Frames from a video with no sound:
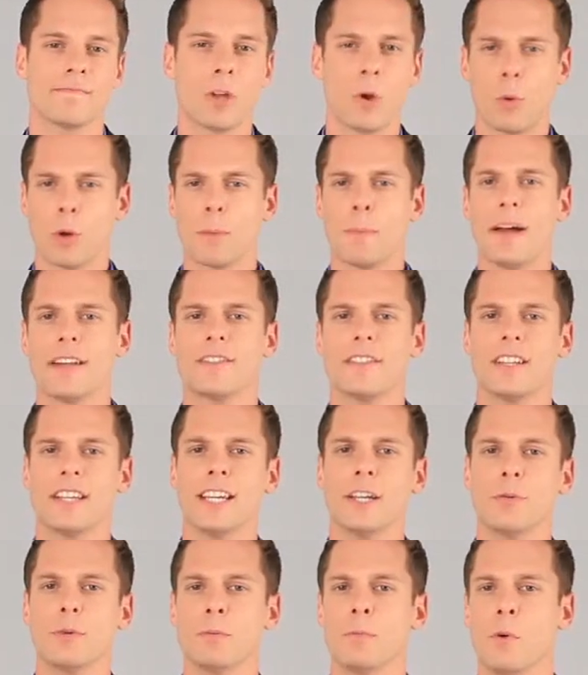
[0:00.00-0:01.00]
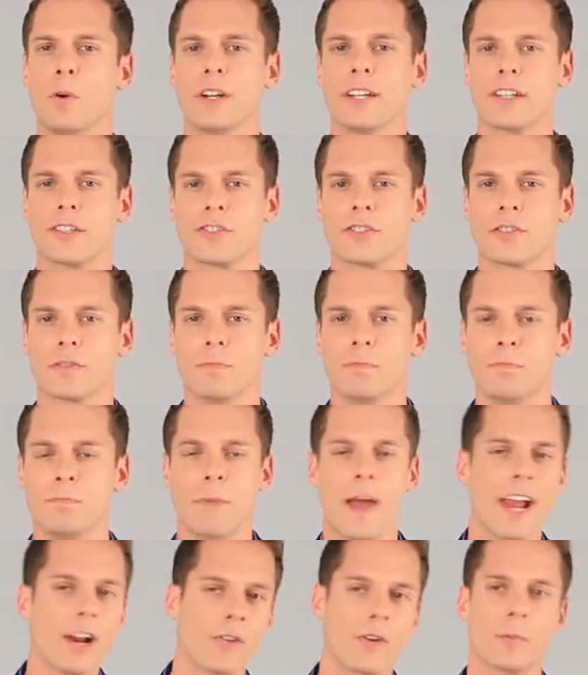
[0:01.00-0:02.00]
What about delinquent mortgage,
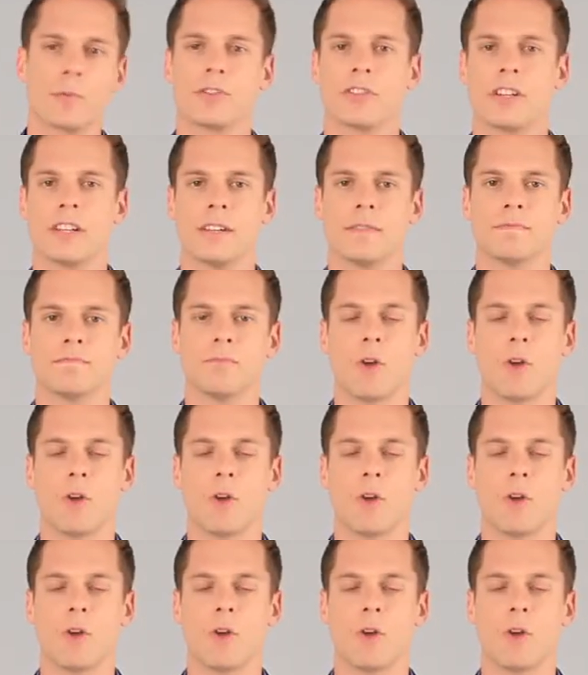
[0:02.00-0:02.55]
bankruptcy,